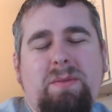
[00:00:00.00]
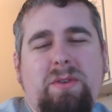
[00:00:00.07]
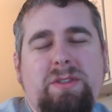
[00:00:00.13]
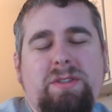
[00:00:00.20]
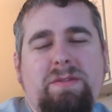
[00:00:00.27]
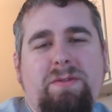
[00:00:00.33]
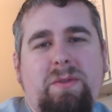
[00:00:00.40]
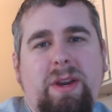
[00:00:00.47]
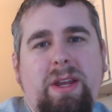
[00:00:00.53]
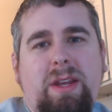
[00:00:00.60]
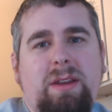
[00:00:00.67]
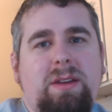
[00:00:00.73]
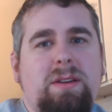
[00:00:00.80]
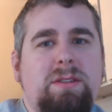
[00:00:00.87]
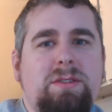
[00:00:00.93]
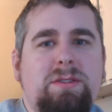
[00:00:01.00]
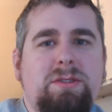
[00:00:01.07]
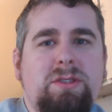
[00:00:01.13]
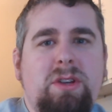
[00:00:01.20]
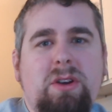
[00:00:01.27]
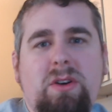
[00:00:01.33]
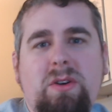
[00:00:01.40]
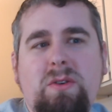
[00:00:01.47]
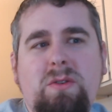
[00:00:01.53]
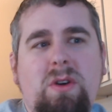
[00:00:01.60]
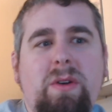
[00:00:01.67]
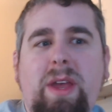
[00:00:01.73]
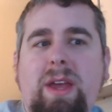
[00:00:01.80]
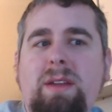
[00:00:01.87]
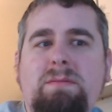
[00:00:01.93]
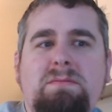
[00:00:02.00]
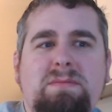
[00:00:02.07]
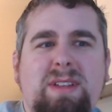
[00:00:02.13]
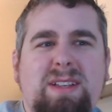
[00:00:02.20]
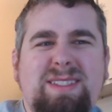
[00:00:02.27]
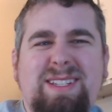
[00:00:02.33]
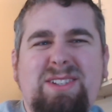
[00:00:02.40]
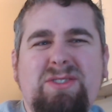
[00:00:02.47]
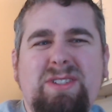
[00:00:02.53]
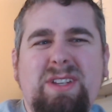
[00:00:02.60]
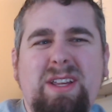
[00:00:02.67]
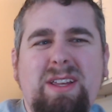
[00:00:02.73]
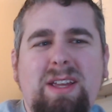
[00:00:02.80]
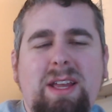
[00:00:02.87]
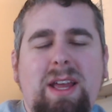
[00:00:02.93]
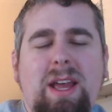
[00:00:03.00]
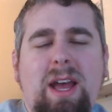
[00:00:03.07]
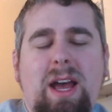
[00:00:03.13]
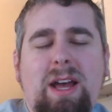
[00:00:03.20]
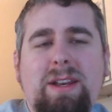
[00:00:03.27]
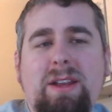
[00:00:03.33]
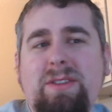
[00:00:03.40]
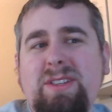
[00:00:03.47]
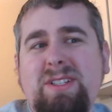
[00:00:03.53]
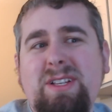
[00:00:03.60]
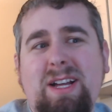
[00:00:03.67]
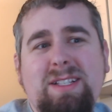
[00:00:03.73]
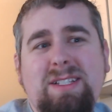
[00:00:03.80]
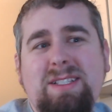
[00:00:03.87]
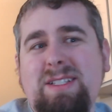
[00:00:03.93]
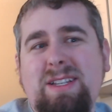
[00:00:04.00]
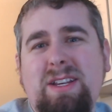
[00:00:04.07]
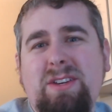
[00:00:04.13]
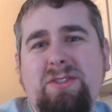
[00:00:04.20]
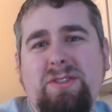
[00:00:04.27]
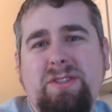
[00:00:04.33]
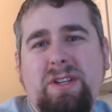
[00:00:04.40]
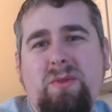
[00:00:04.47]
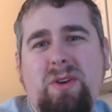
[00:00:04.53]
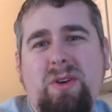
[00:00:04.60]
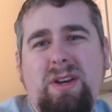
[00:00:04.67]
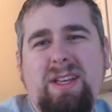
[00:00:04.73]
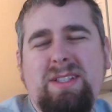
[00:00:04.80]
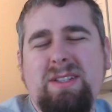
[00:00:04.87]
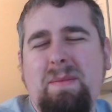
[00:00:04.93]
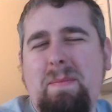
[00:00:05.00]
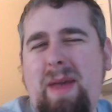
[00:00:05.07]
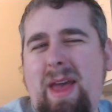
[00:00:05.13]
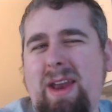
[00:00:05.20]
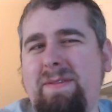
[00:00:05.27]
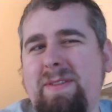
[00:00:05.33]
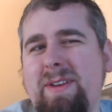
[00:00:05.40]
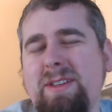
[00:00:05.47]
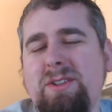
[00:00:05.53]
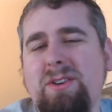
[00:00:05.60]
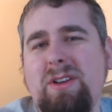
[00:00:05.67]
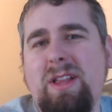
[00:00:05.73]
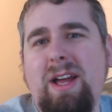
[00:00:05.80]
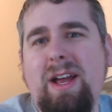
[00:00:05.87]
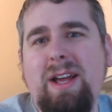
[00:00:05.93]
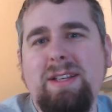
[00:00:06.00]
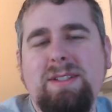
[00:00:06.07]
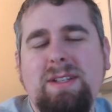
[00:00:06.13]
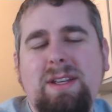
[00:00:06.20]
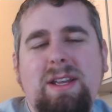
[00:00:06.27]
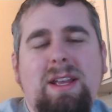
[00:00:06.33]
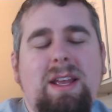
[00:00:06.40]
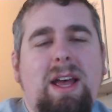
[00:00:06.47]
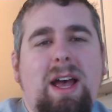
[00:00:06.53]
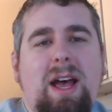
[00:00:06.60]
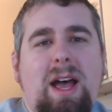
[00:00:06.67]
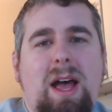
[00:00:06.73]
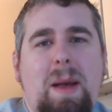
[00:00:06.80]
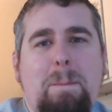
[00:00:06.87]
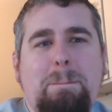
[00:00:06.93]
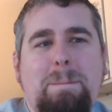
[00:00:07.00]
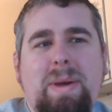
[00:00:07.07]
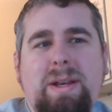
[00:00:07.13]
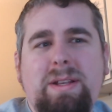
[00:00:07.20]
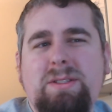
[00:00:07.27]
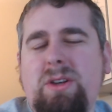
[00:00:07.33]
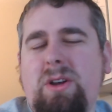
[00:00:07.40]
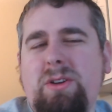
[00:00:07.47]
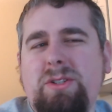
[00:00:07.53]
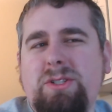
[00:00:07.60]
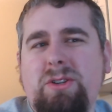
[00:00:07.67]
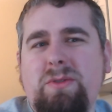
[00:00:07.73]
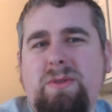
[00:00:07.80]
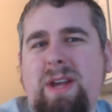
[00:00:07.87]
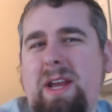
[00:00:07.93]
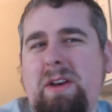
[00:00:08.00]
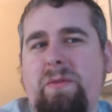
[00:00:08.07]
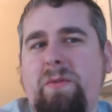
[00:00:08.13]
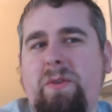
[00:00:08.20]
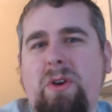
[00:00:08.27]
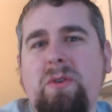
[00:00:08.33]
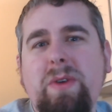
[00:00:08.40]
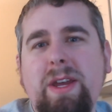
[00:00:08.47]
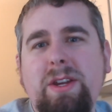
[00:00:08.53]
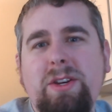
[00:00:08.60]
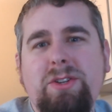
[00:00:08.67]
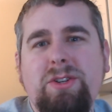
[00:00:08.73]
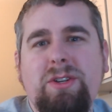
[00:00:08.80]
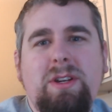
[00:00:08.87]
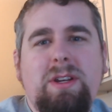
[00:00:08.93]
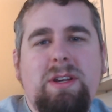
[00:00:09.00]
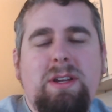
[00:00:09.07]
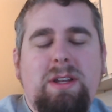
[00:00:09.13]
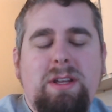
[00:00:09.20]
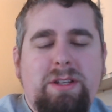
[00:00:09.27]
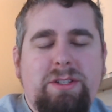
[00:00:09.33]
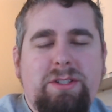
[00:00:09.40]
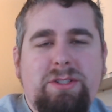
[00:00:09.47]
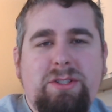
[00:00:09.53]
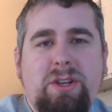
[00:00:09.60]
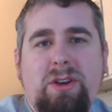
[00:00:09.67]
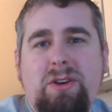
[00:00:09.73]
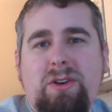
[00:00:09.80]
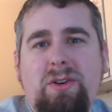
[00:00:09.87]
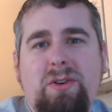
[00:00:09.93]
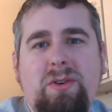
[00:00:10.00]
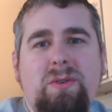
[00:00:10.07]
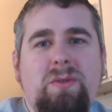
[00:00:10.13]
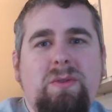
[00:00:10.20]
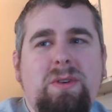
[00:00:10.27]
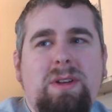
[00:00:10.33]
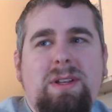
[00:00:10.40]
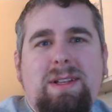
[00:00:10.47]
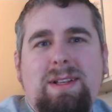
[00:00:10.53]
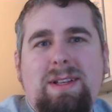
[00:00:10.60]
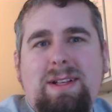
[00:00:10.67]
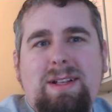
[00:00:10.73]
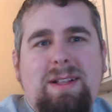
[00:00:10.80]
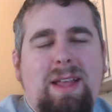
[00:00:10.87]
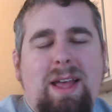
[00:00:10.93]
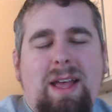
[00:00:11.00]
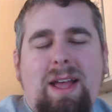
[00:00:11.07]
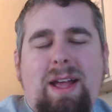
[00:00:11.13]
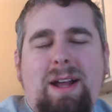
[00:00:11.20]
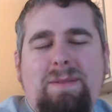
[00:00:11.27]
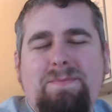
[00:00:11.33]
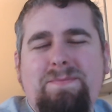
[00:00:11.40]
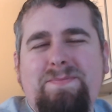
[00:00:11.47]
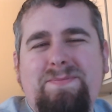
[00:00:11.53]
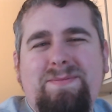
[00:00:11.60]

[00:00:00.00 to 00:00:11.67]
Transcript: bonus of 3. So, okay, that's interesting. Uh, now, this class is an interesting one. It's a manifester class, um, but it's also kind of roguish. So, um,